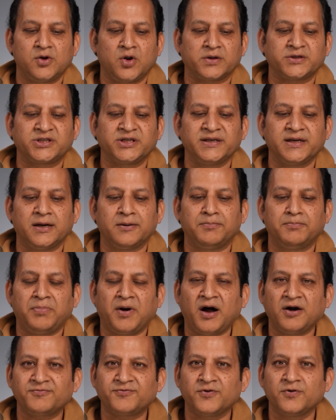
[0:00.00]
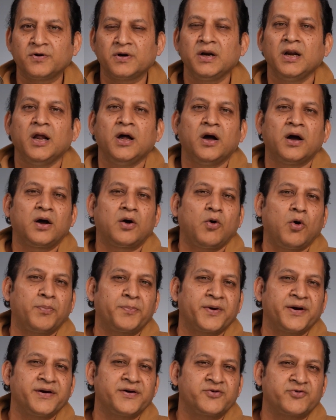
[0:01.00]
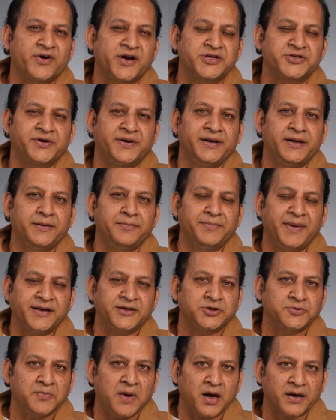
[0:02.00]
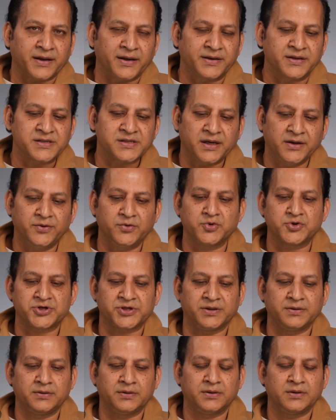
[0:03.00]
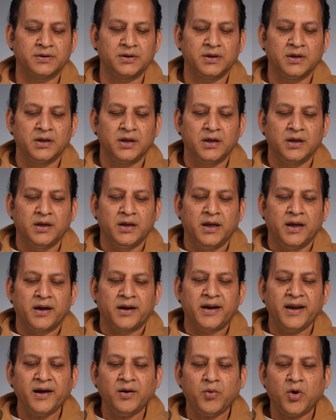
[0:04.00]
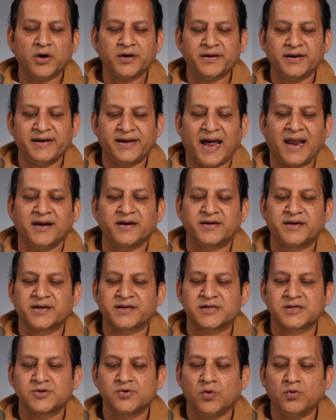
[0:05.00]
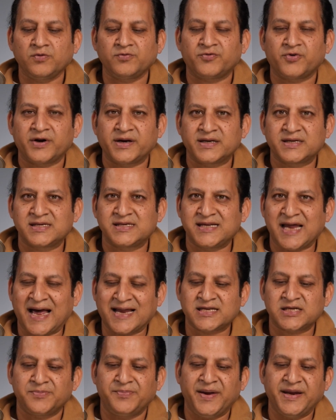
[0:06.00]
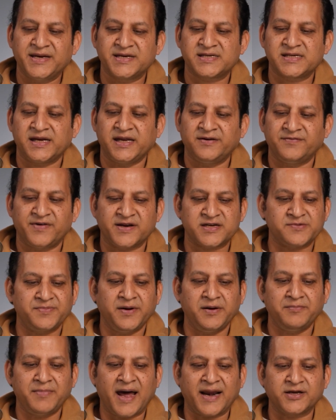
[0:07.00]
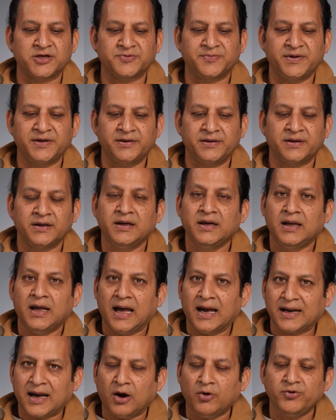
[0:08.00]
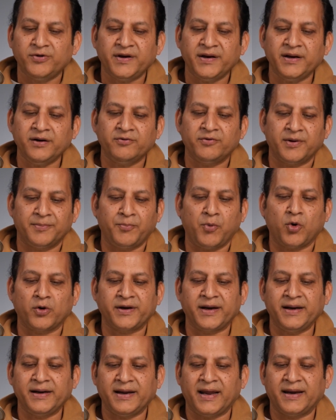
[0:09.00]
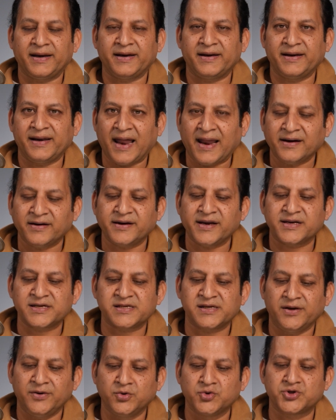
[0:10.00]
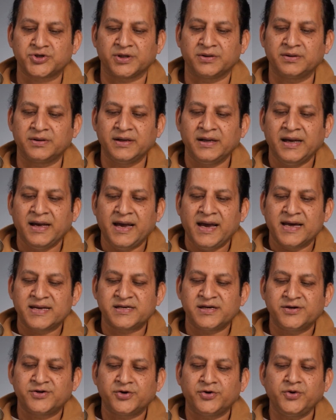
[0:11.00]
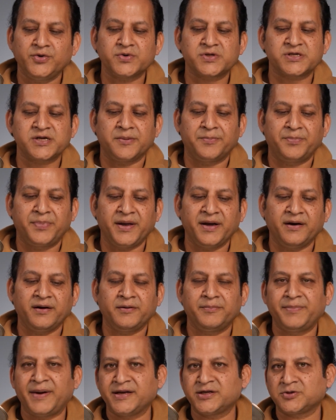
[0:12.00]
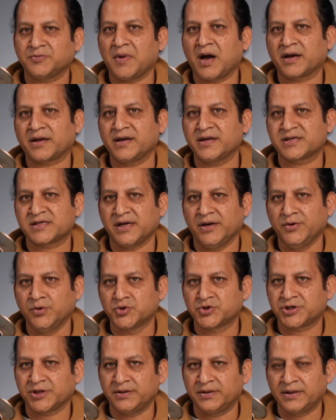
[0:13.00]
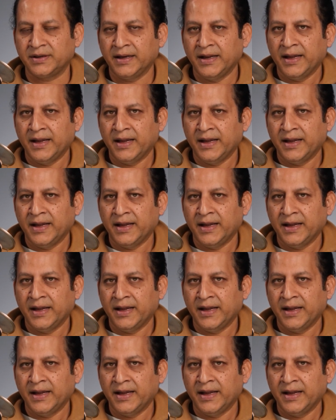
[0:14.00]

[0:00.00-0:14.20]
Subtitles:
launching a powerful corporate treasury benchmarking solution. Clearwater Analytics, known for its SaaS-based investment management, accounting, reporting, and analytics solution, has introduced a peer benchmarking solution,